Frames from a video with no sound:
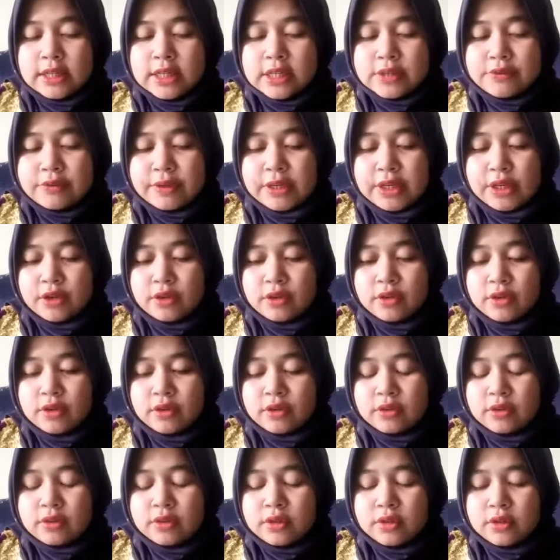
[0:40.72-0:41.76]
this
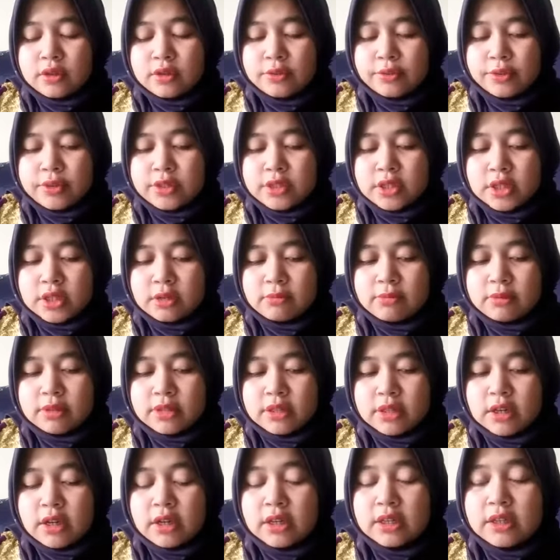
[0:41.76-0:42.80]
video, we talk
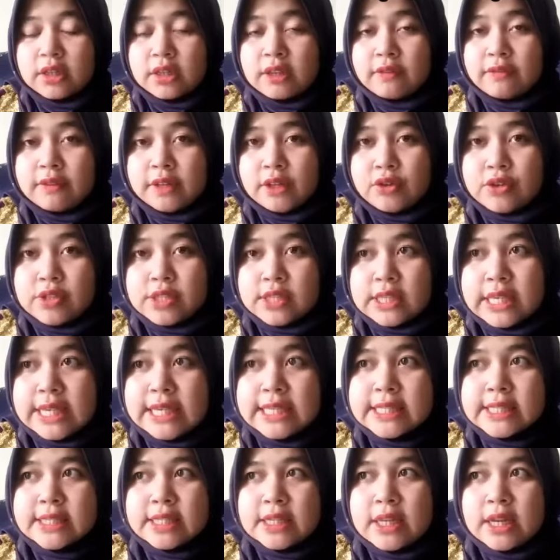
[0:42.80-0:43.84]
about cognitive
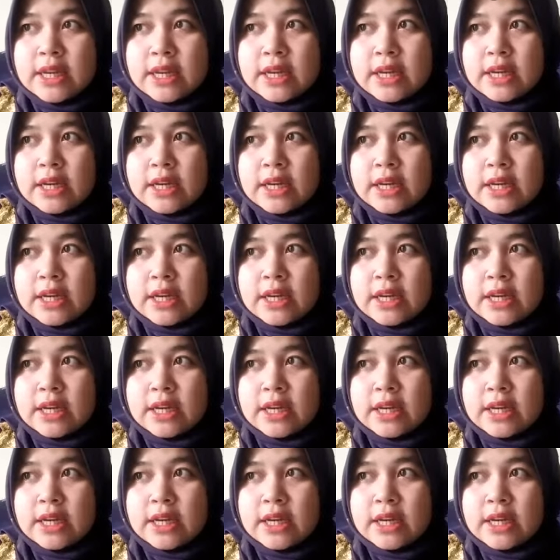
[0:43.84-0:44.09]
linguistics.